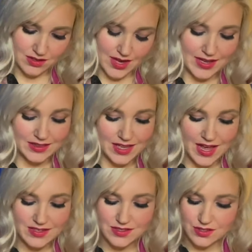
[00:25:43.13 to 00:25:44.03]
At
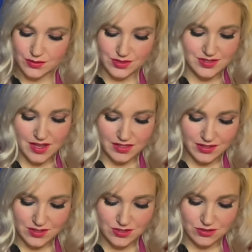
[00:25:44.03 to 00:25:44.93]
last, there was
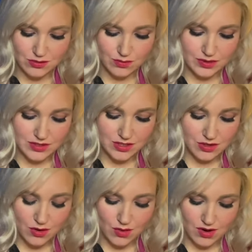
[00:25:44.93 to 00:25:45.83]
nothing to do but to
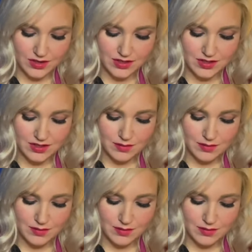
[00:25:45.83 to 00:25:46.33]
go on.